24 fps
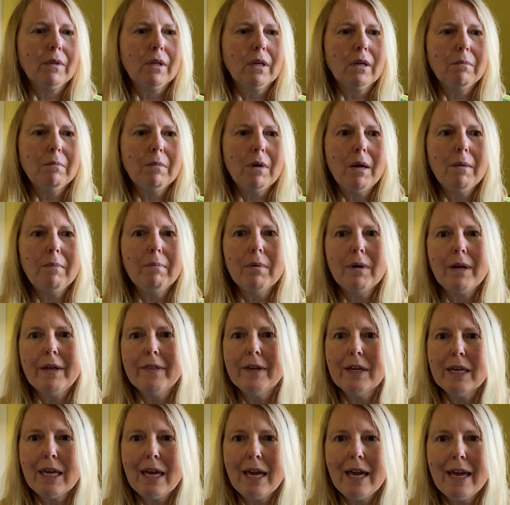my brother
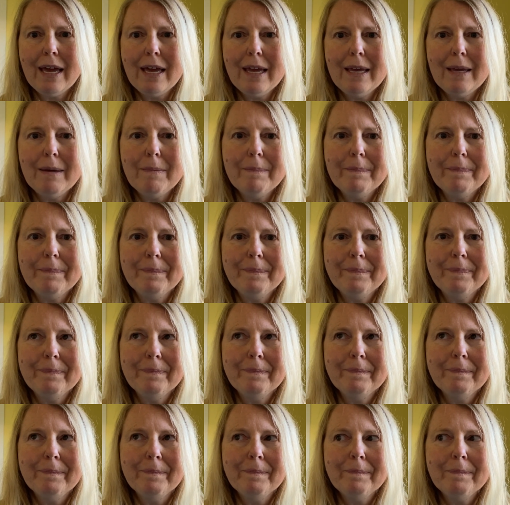came
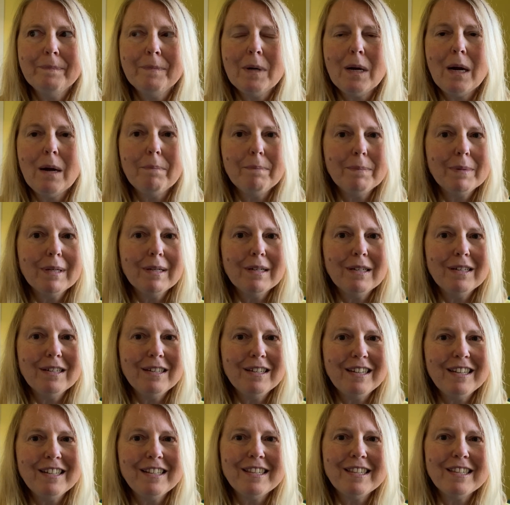up
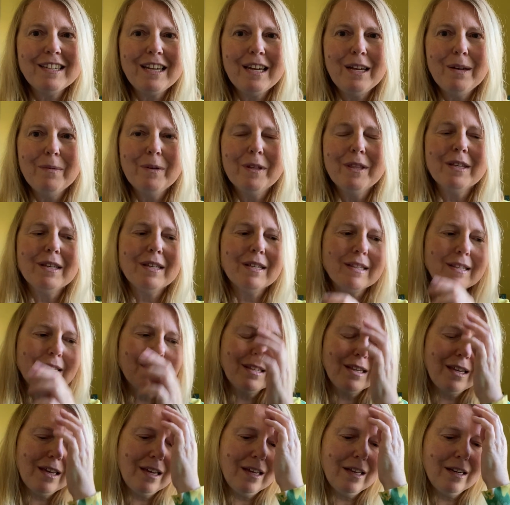and stayed with us,
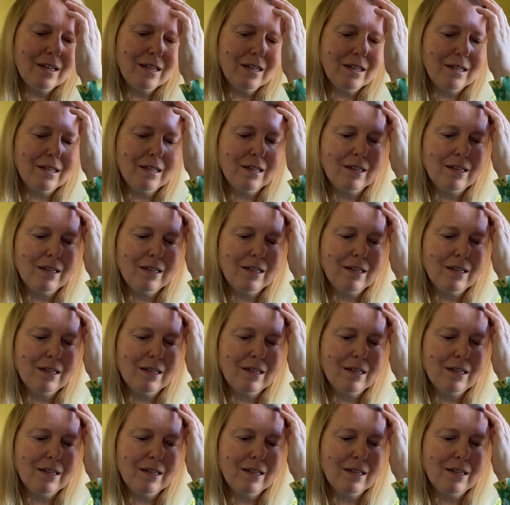and